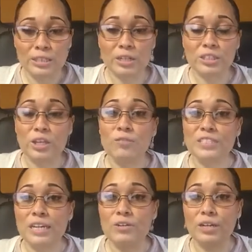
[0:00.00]
They're
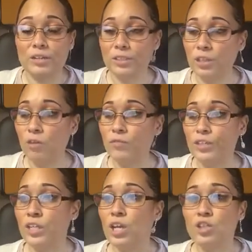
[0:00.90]
self-centered and they're
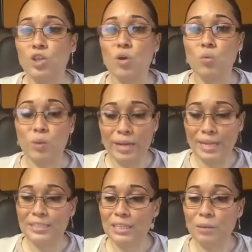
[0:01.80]
selfish. So when
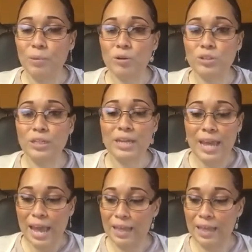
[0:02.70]
they see a person,